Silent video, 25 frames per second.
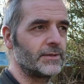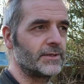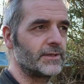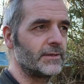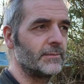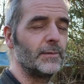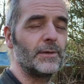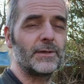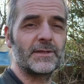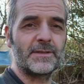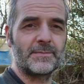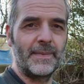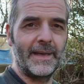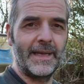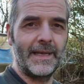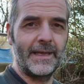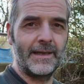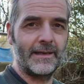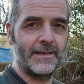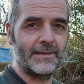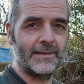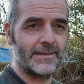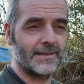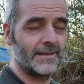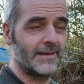It must be,
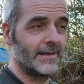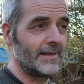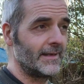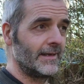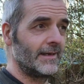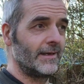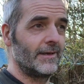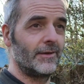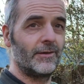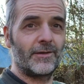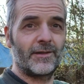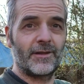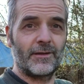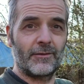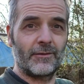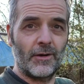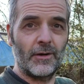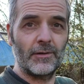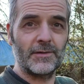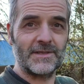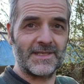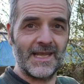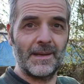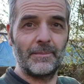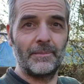because nothing grows
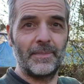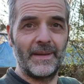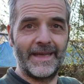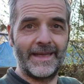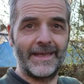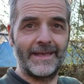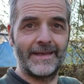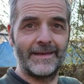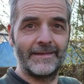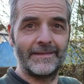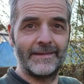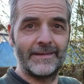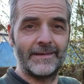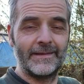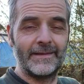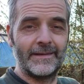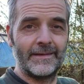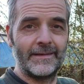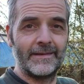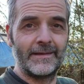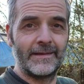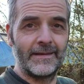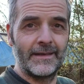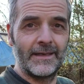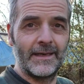that big,
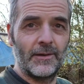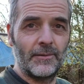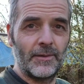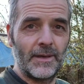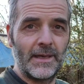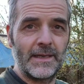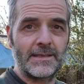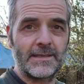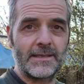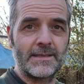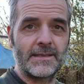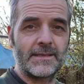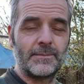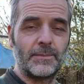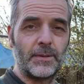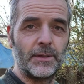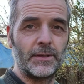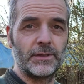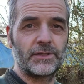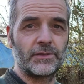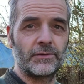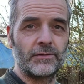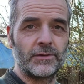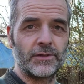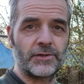you know, unless it's a bush
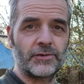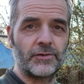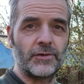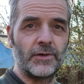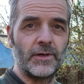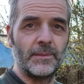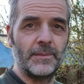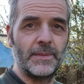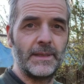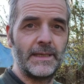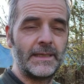or a shrub.